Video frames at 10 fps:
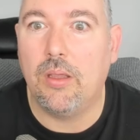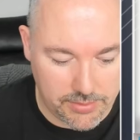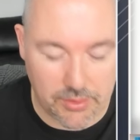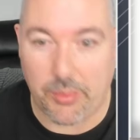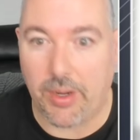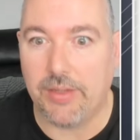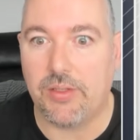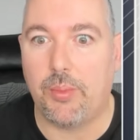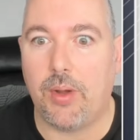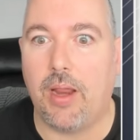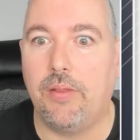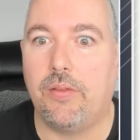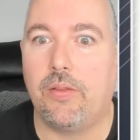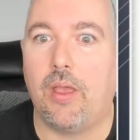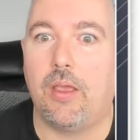Surprise,
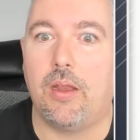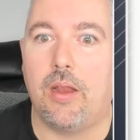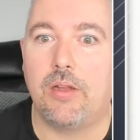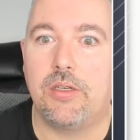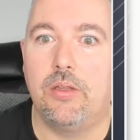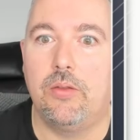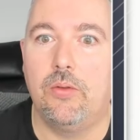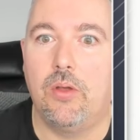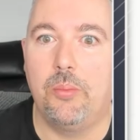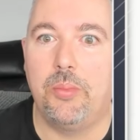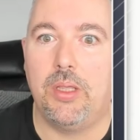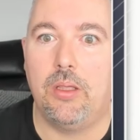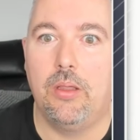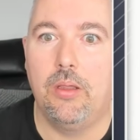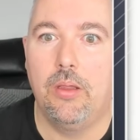surprise, I can actually do copy